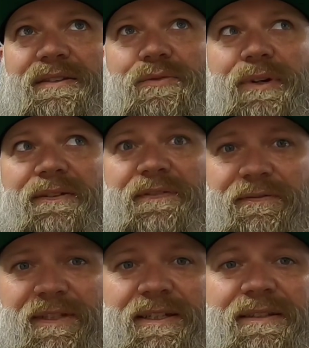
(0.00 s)
like
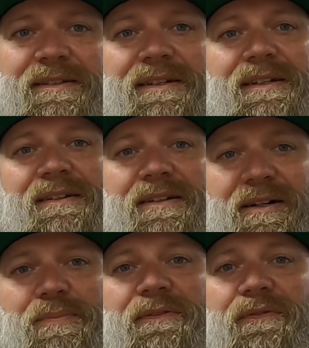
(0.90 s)
2015.
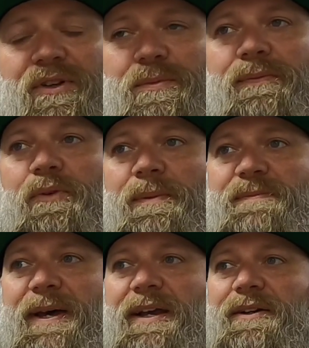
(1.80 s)
First
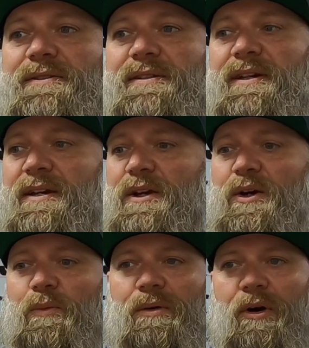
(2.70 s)
performance baggers.
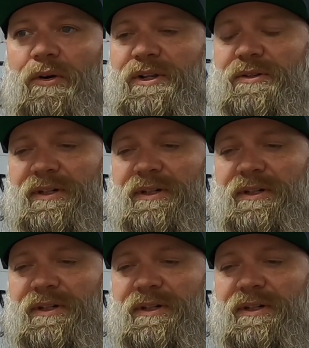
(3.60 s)
We were already